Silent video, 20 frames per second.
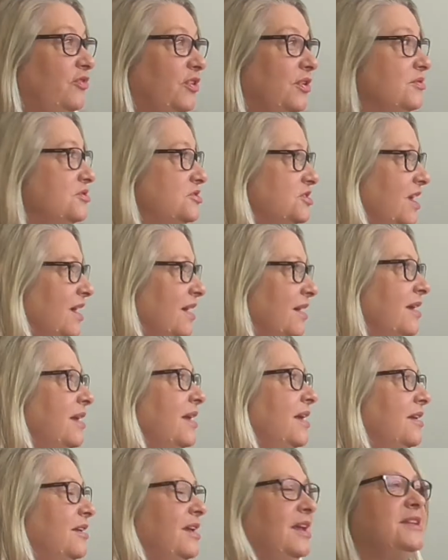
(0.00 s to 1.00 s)
future.
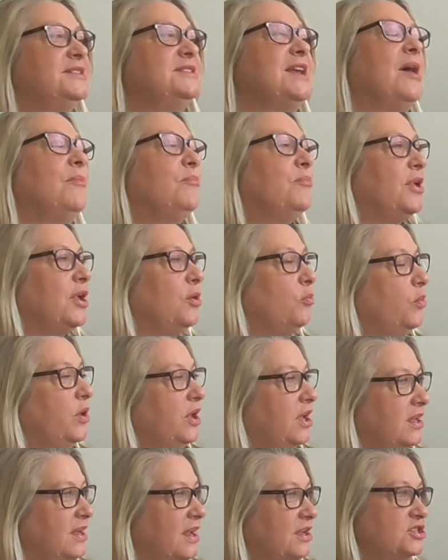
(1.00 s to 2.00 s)
It's ambient.
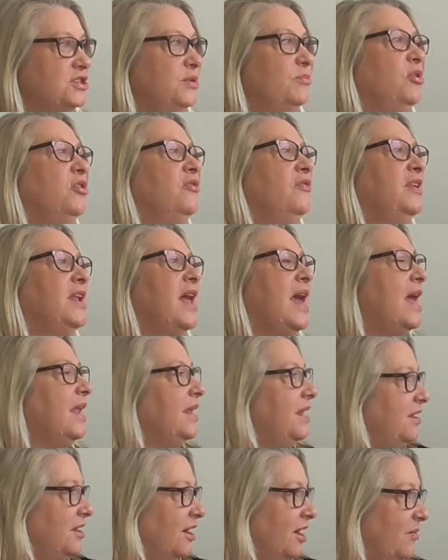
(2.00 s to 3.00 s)
We can actually move in
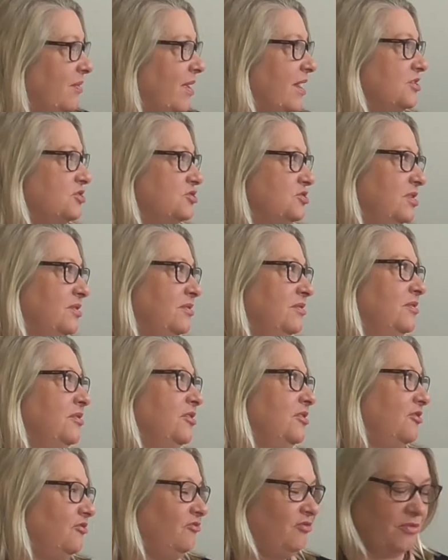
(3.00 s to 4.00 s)
any direction
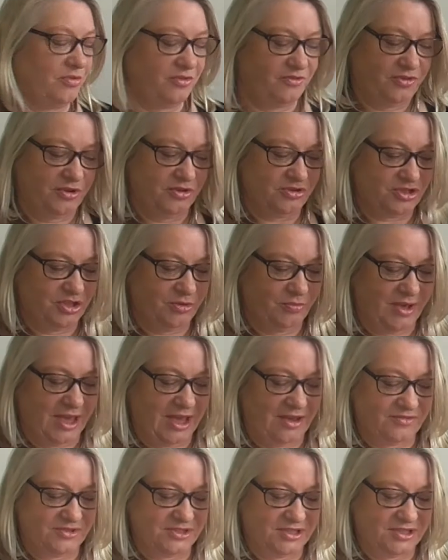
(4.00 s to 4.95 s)
from the future that we have